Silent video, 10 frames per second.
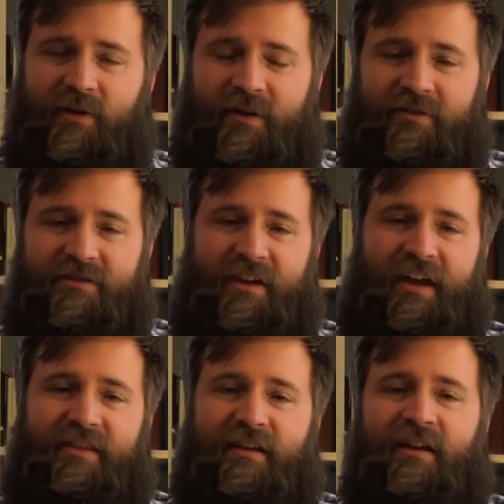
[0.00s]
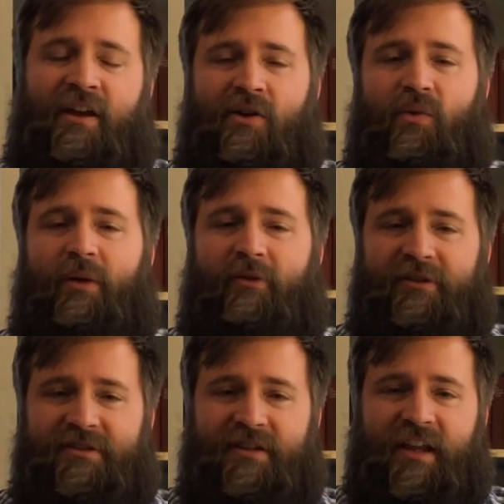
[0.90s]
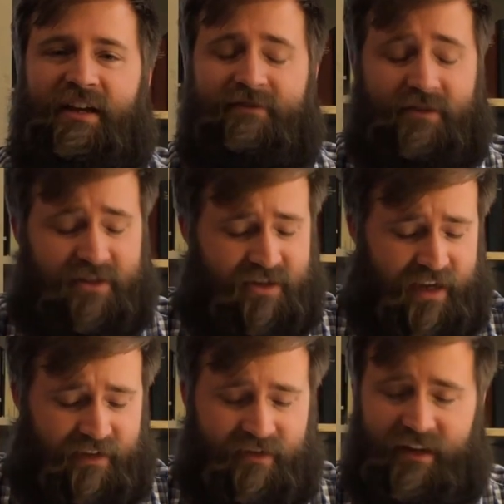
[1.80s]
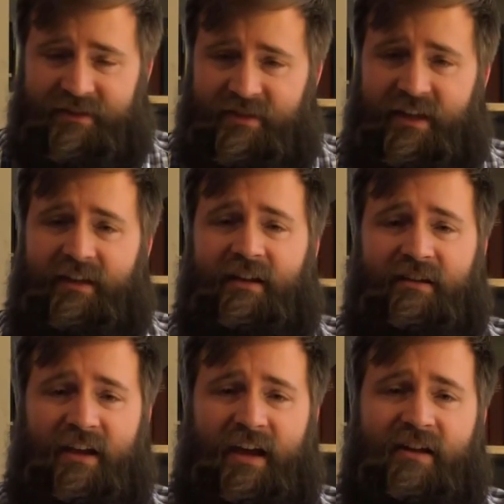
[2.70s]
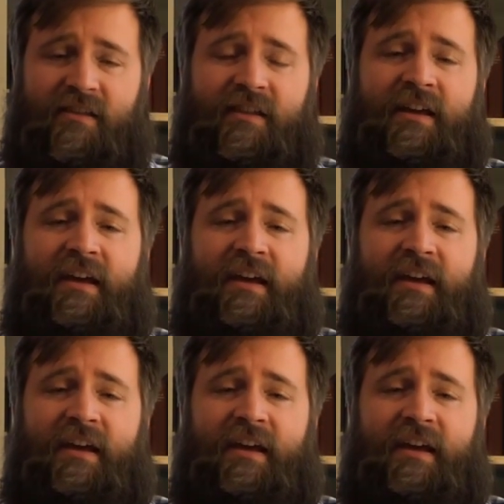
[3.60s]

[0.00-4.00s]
to understand that we were enslaved to Satan and sin and death,